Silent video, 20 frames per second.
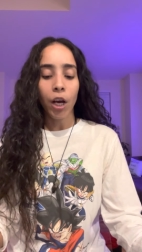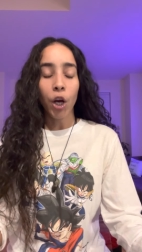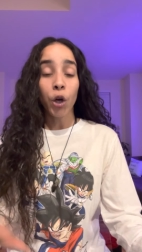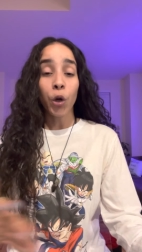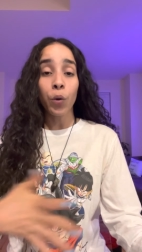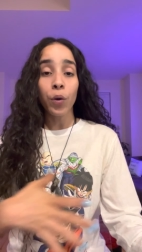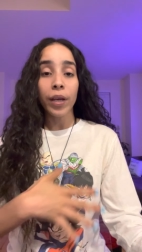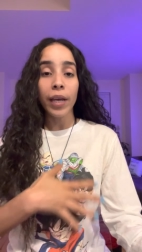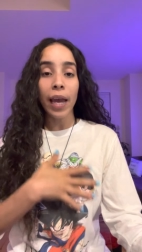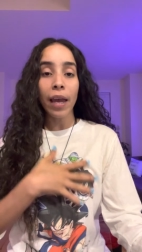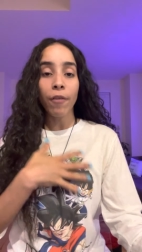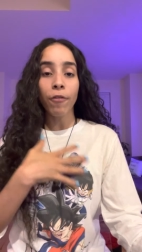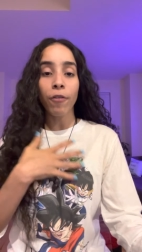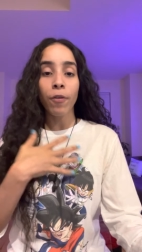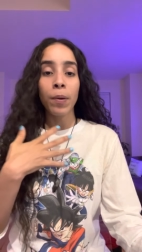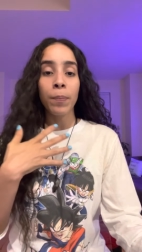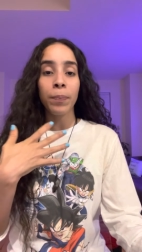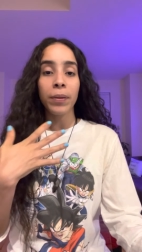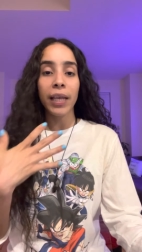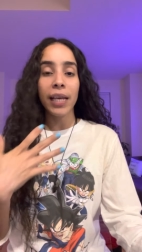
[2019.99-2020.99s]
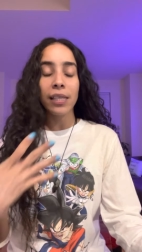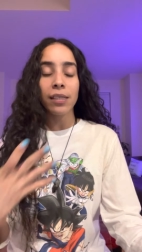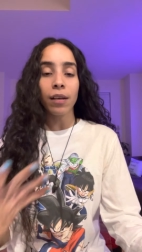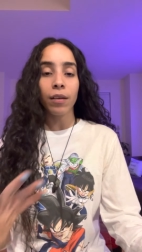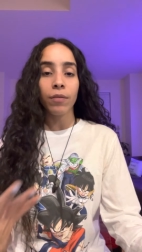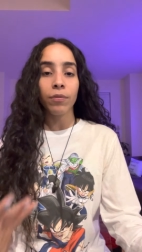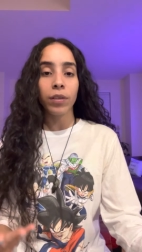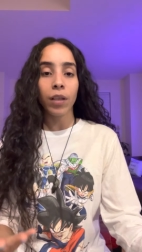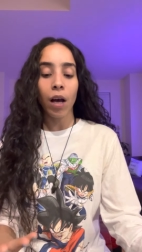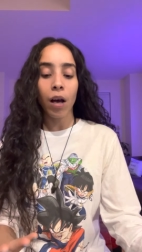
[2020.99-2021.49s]
Create from a place
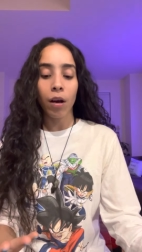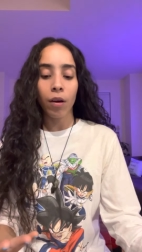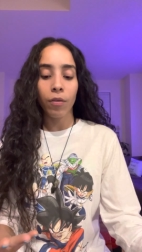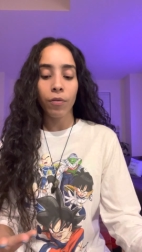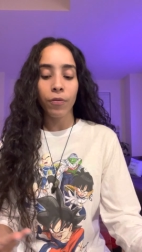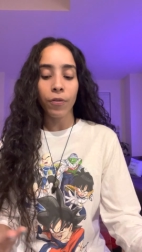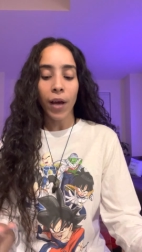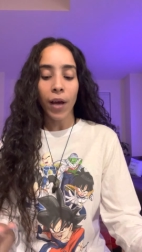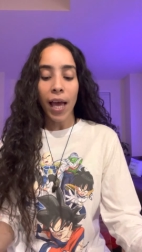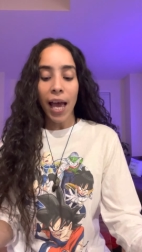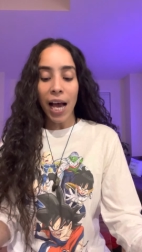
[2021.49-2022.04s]
of love.